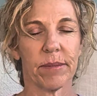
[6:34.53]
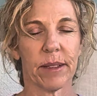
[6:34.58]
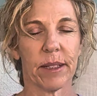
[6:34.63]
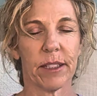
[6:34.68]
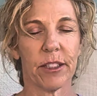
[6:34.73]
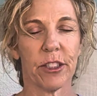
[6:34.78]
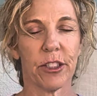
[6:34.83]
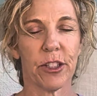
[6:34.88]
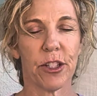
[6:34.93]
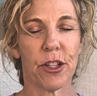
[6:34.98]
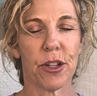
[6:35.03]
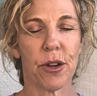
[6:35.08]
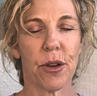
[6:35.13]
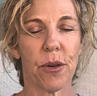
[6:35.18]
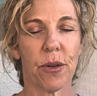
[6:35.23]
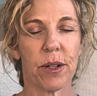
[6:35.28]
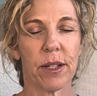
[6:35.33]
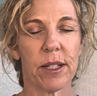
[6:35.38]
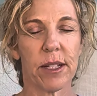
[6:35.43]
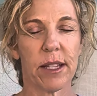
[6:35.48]
And just
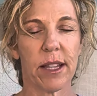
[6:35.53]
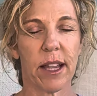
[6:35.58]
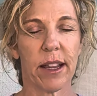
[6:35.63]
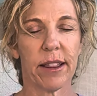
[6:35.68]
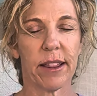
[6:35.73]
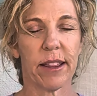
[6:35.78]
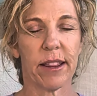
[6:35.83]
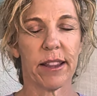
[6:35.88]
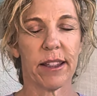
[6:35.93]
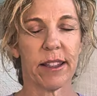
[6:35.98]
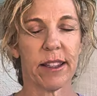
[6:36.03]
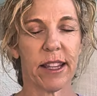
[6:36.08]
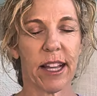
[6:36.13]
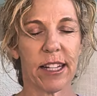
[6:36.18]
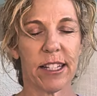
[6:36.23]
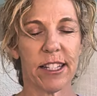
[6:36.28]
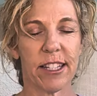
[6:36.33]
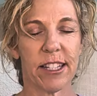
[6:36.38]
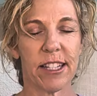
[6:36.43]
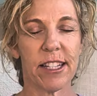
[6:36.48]
notice that
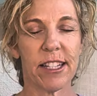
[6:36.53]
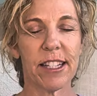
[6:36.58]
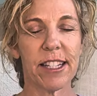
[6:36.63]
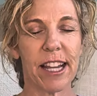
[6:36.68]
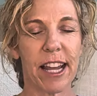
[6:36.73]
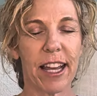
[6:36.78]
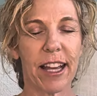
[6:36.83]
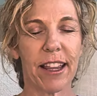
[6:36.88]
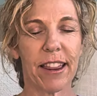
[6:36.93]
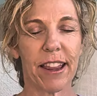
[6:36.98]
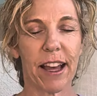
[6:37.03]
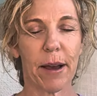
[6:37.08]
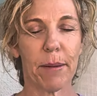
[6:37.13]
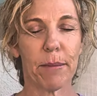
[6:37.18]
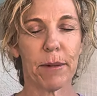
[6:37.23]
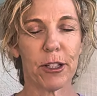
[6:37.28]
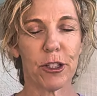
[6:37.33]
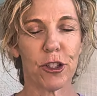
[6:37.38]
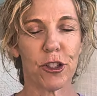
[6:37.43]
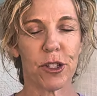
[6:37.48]
that didn't take that
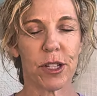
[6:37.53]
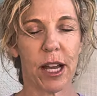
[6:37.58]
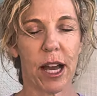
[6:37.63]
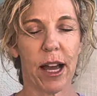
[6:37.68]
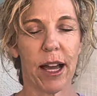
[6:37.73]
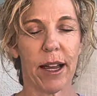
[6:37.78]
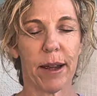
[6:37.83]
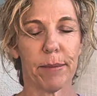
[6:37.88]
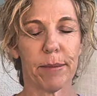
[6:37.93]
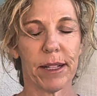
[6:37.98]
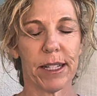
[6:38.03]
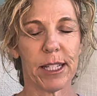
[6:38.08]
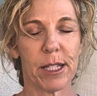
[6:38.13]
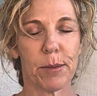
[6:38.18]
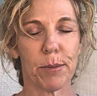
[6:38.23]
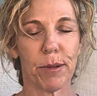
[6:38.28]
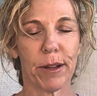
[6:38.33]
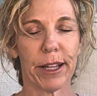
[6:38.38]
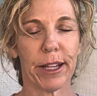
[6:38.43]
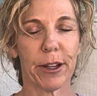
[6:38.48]
much time. Let's
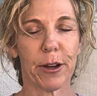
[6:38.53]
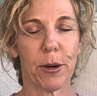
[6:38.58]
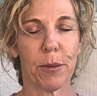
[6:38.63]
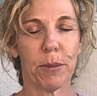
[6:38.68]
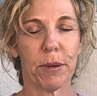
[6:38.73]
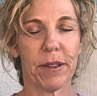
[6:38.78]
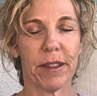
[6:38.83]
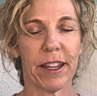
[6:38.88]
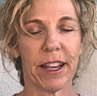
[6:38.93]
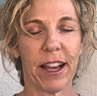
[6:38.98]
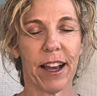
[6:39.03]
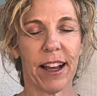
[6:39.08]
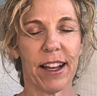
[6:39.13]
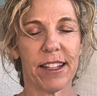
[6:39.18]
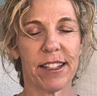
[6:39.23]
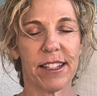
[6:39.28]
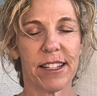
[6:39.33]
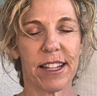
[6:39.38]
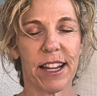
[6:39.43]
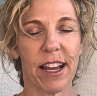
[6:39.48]
blink open the
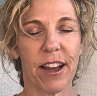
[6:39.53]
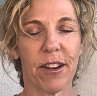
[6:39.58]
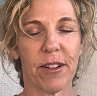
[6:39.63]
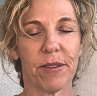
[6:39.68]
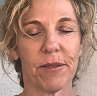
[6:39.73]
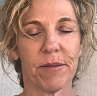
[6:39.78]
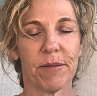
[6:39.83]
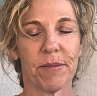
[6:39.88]
eyes now.